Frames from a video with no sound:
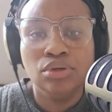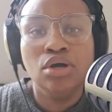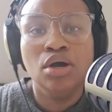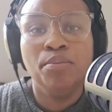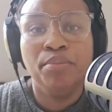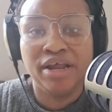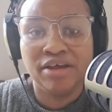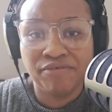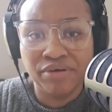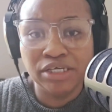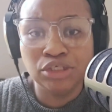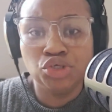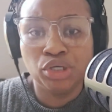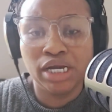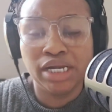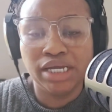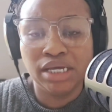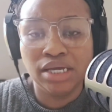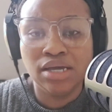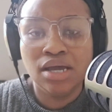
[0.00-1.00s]
But
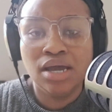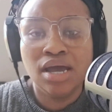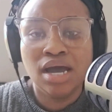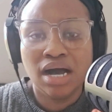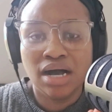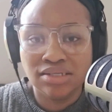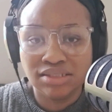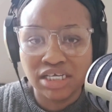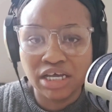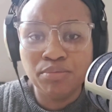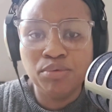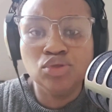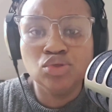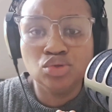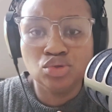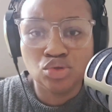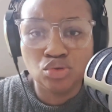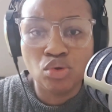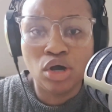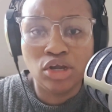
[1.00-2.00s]
eventually, I was able to
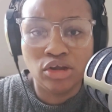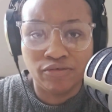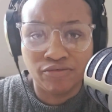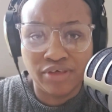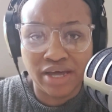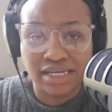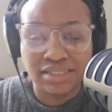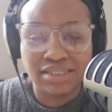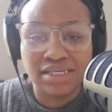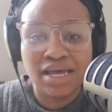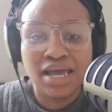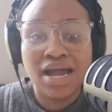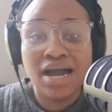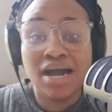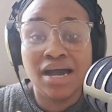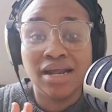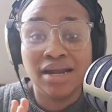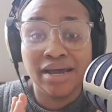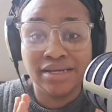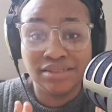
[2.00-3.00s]
do all of that,
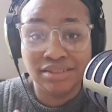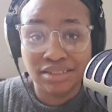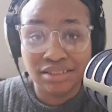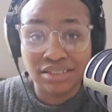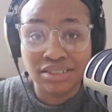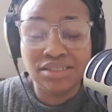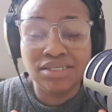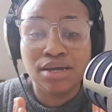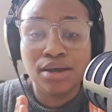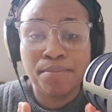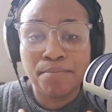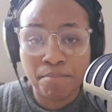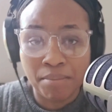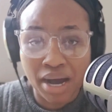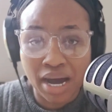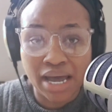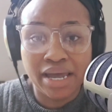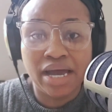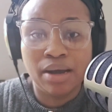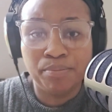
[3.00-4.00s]
and I did
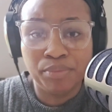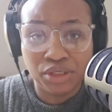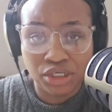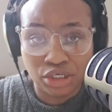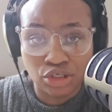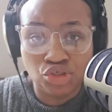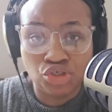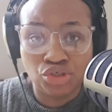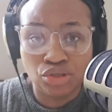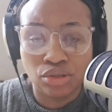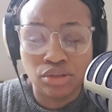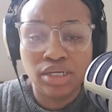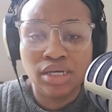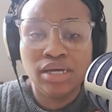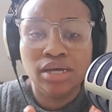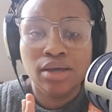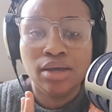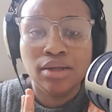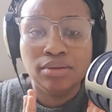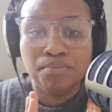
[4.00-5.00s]
my application,
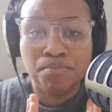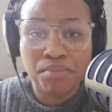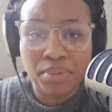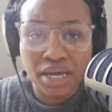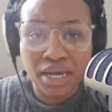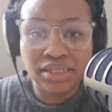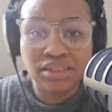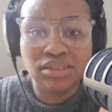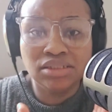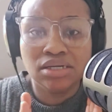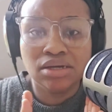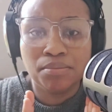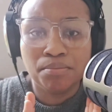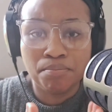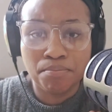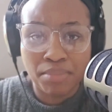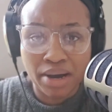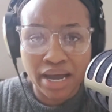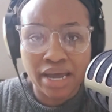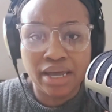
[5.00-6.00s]
made
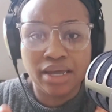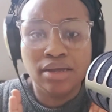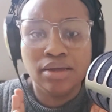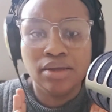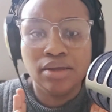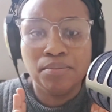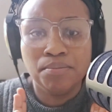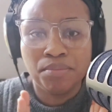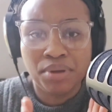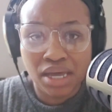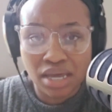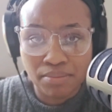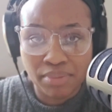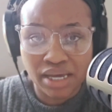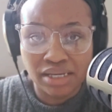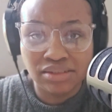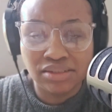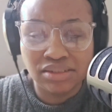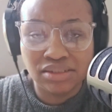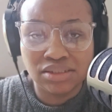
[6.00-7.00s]
my
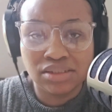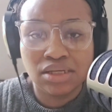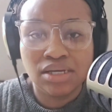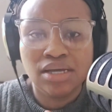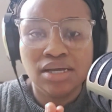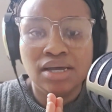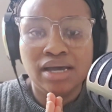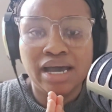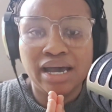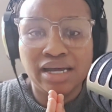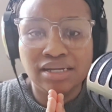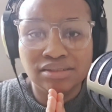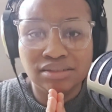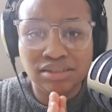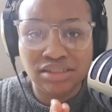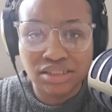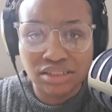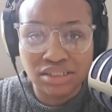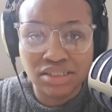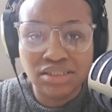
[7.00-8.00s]
payments, and
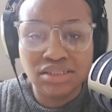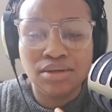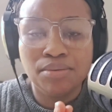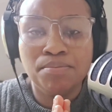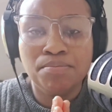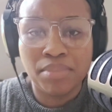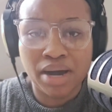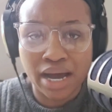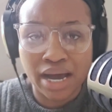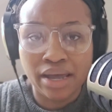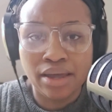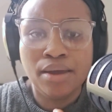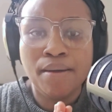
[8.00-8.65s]
did my